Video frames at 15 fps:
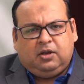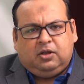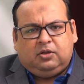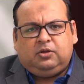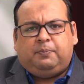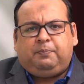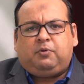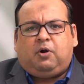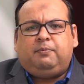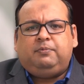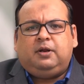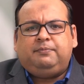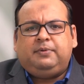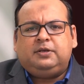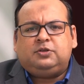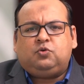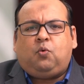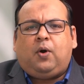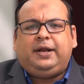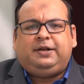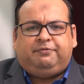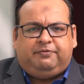The problem is
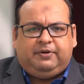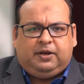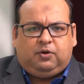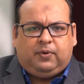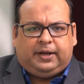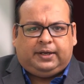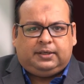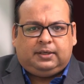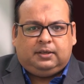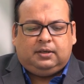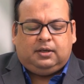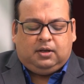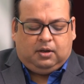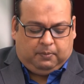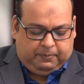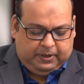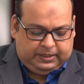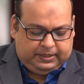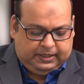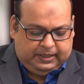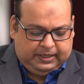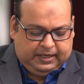quite frequent,
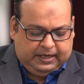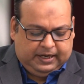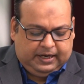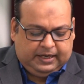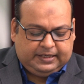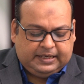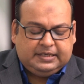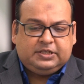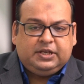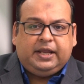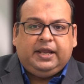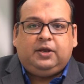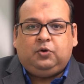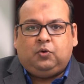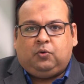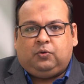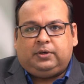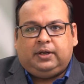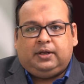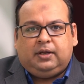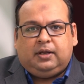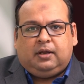but it is ignored
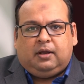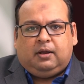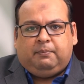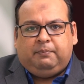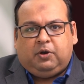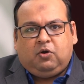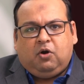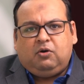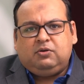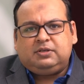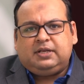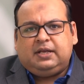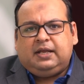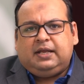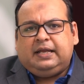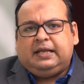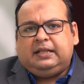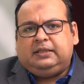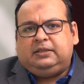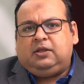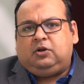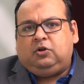because
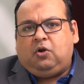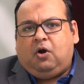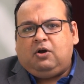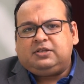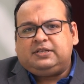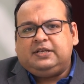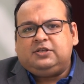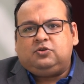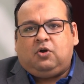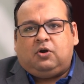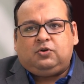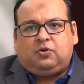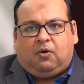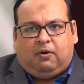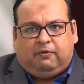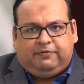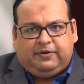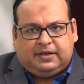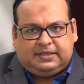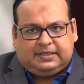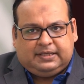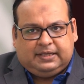the loss is not
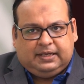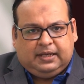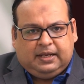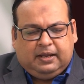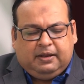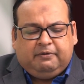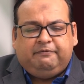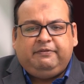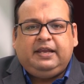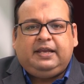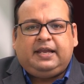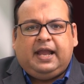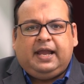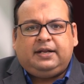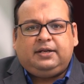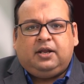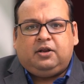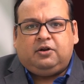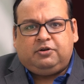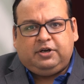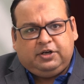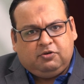obvious. We can
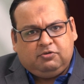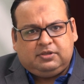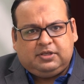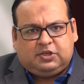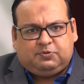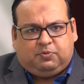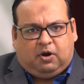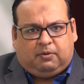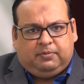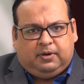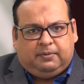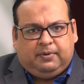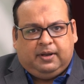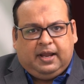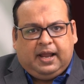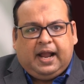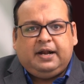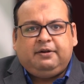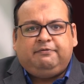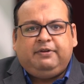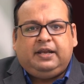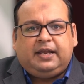reduce this problem
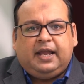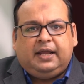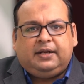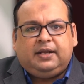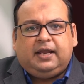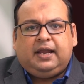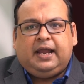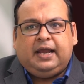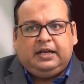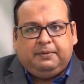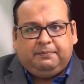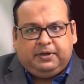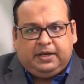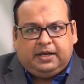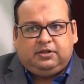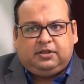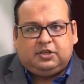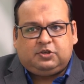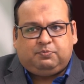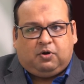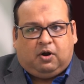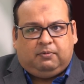and we can eliminate
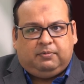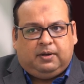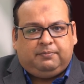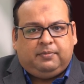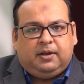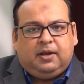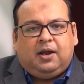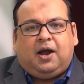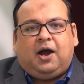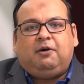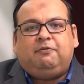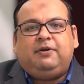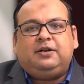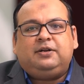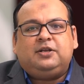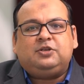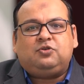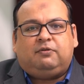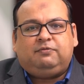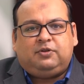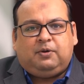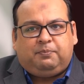this problem. Awareness
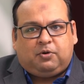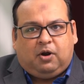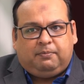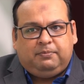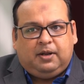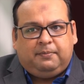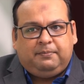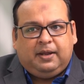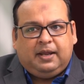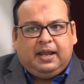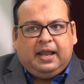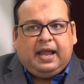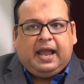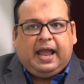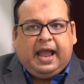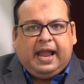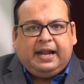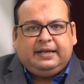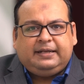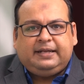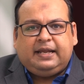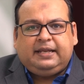of the problem
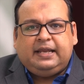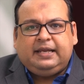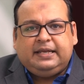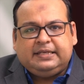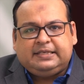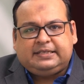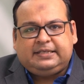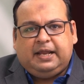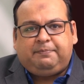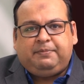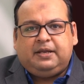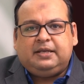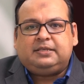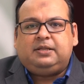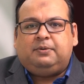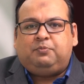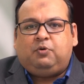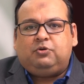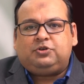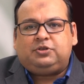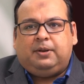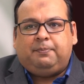and taking a step is the
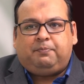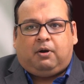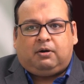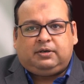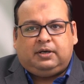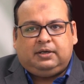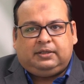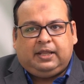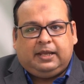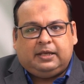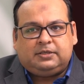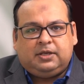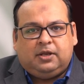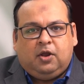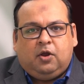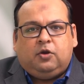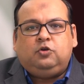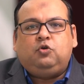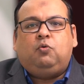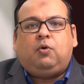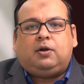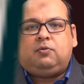most important things.
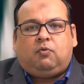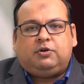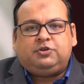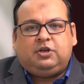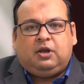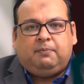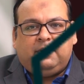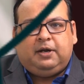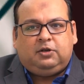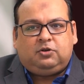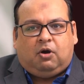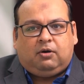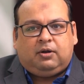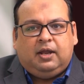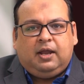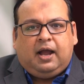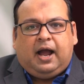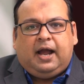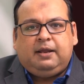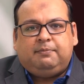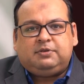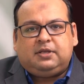You are watching millTALK.
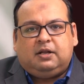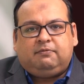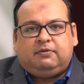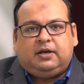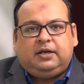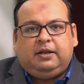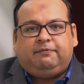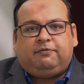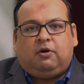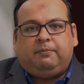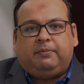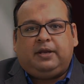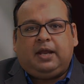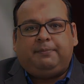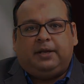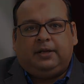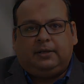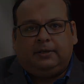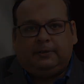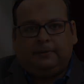I am Sarwar Ali from Kemin.